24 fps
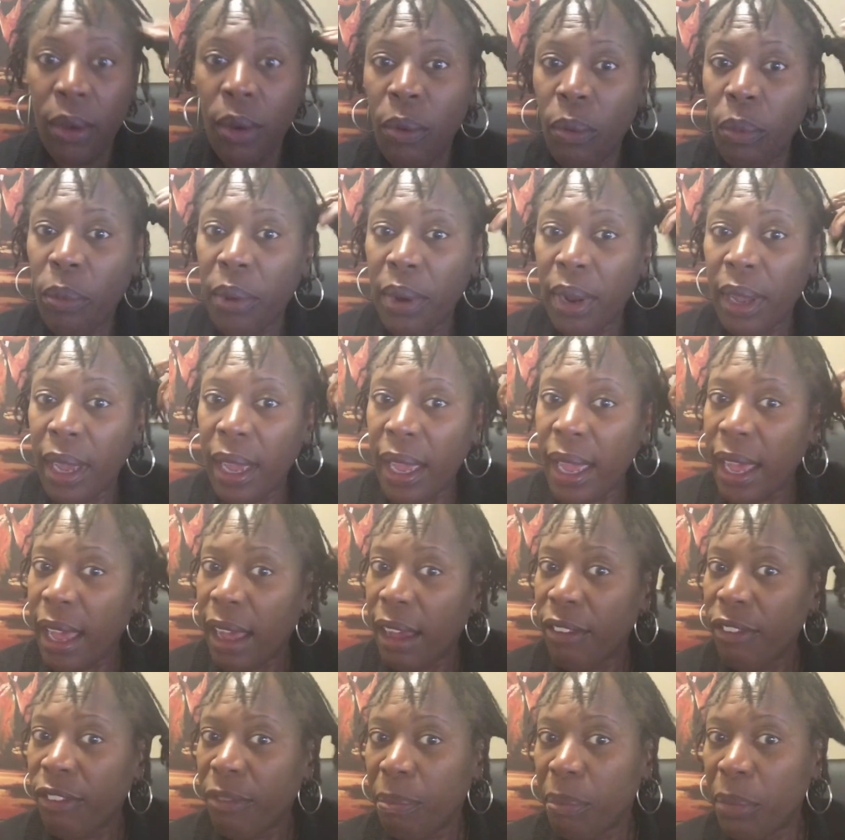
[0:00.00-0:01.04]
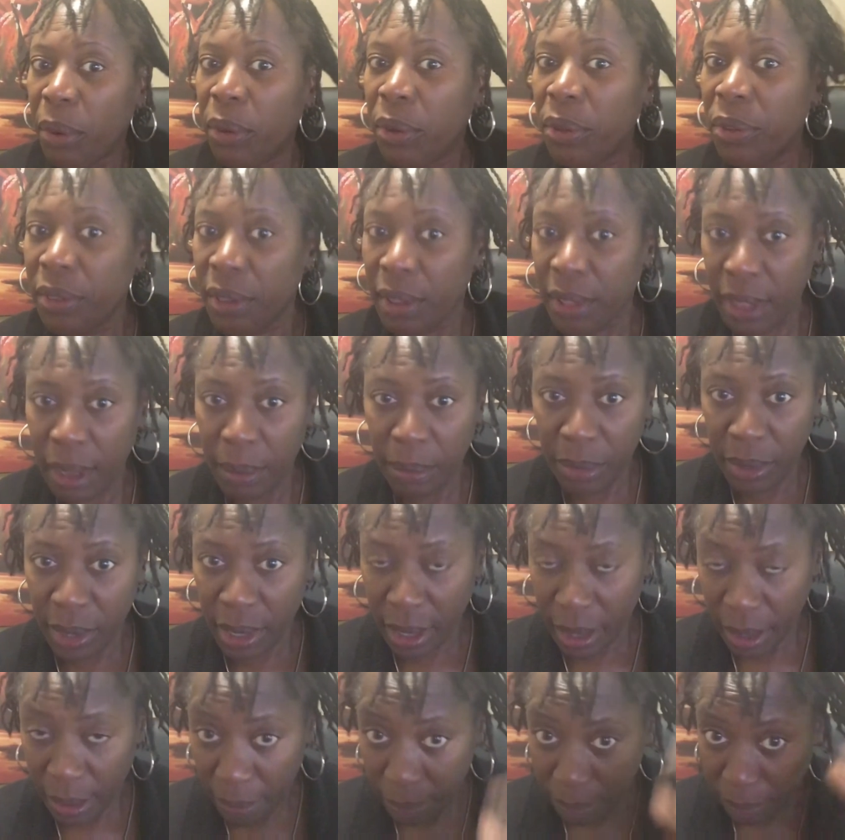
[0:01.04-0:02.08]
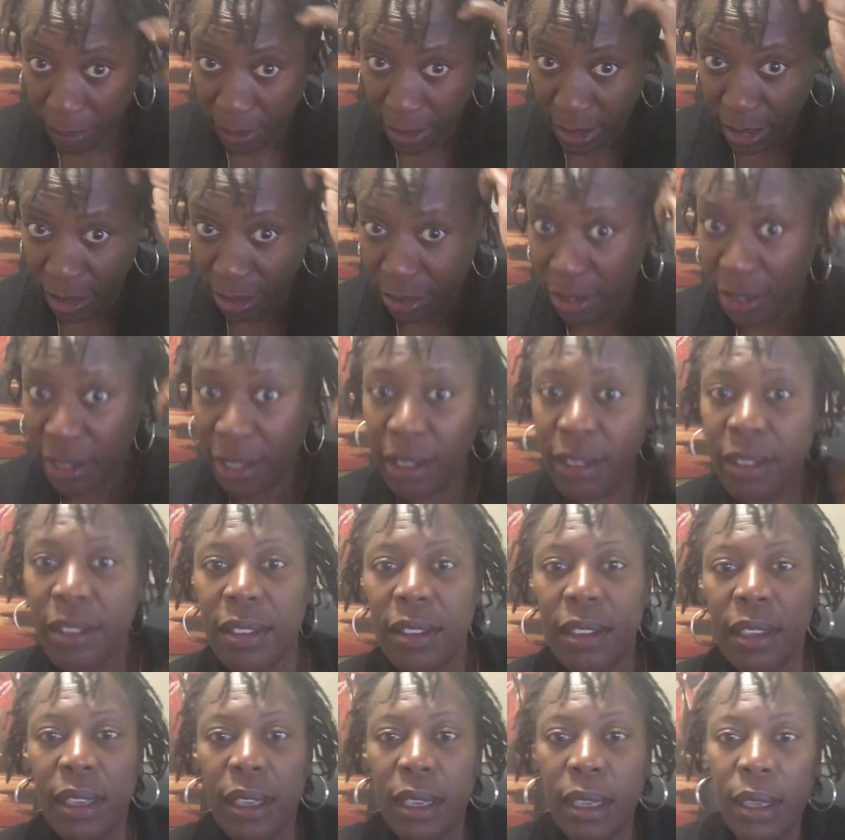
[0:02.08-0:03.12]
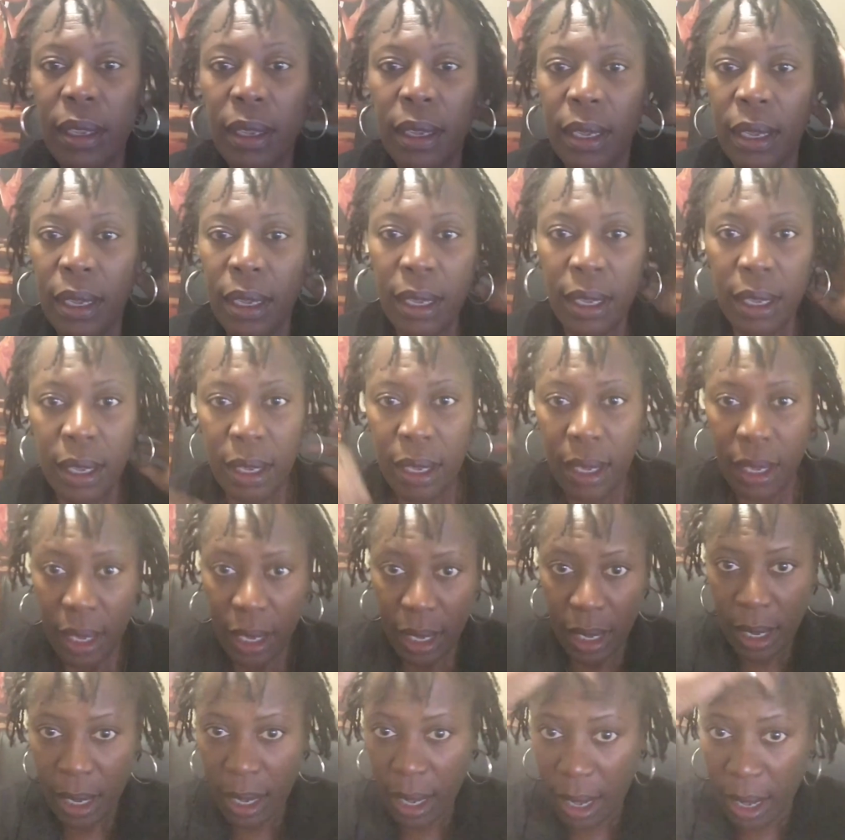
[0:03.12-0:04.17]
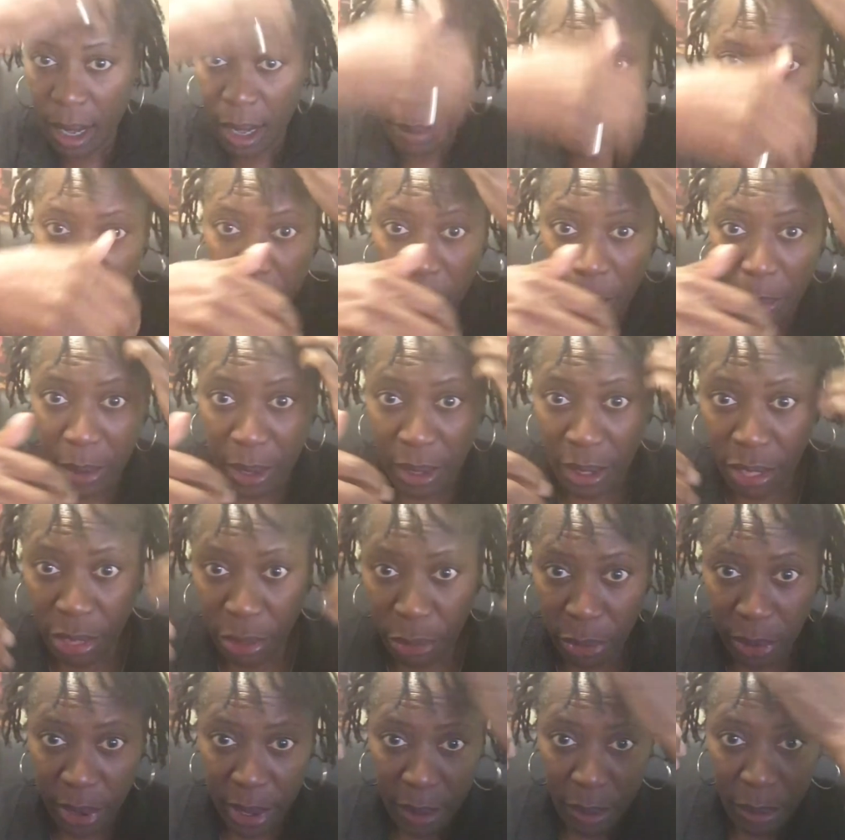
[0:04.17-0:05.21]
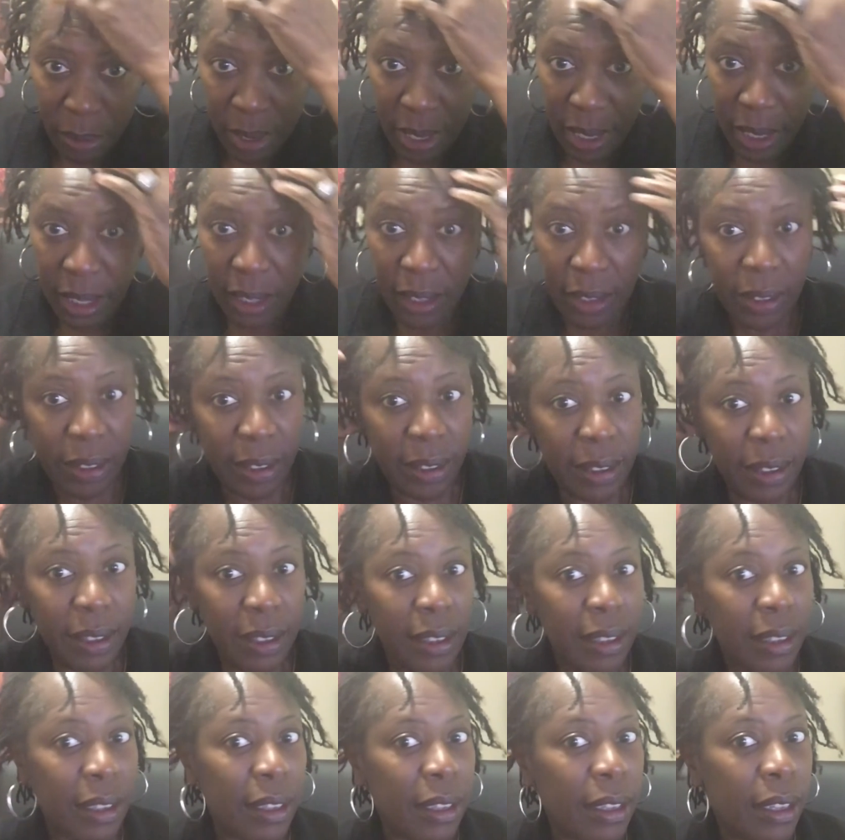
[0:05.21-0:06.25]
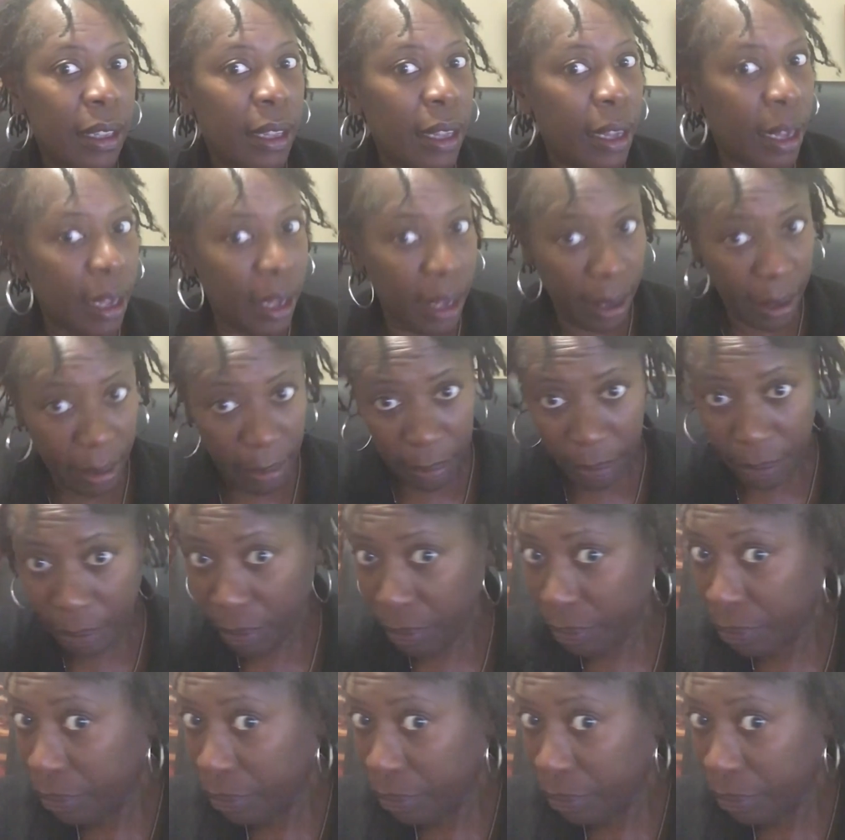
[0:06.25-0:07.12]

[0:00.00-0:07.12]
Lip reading: when I have most of them done. And as you can see, it will be 3 weeks on